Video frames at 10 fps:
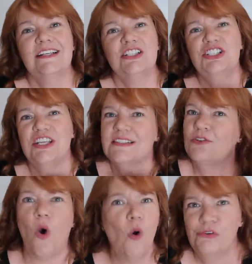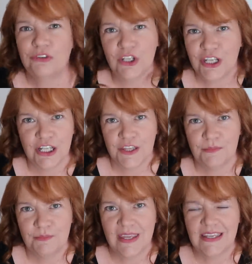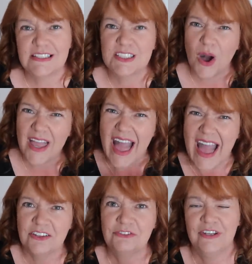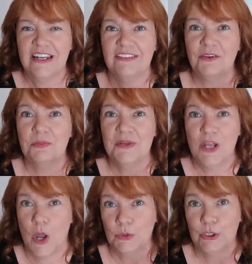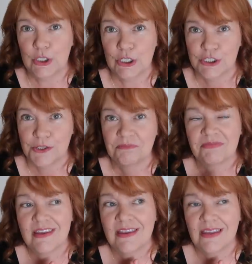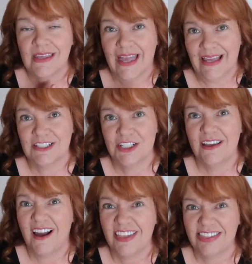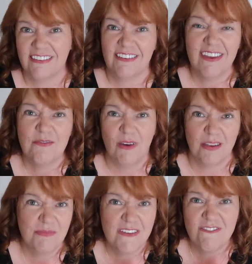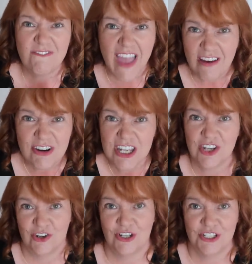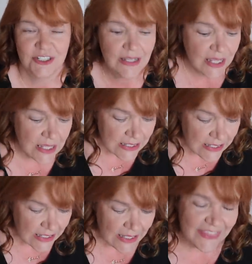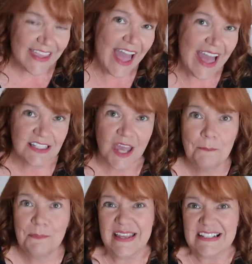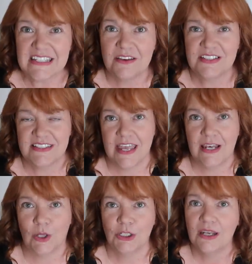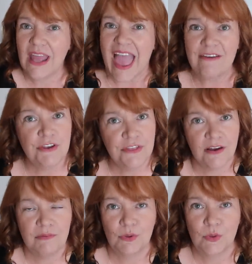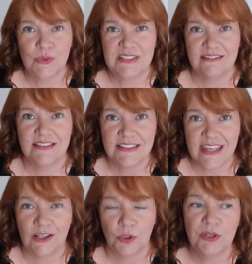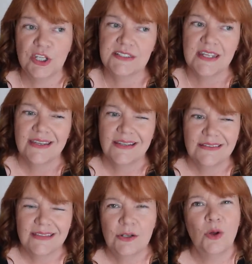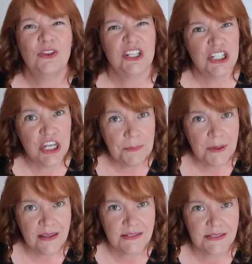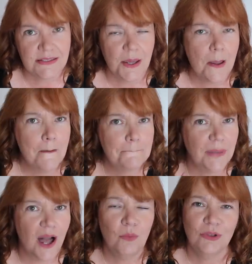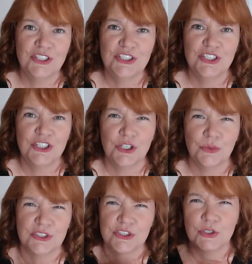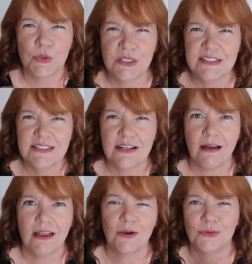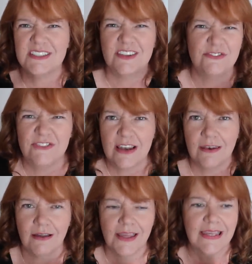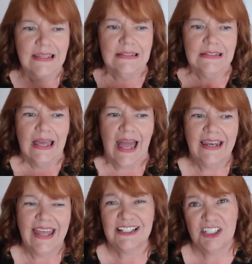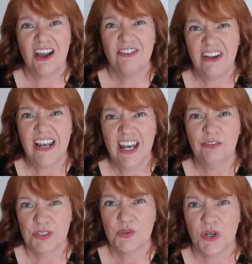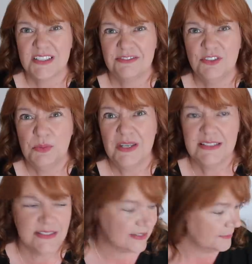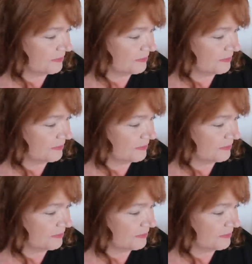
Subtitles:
She's an awful lot younger than me, so I had a feeling that it would be no good. Actually, I think it might be very good. They had a bit of a sale on and everything I bought was in the sale because they're not the cheapest, but I wanted to know what's the quality like, what's the fit like, and actually I fell in love with quite a few pieces.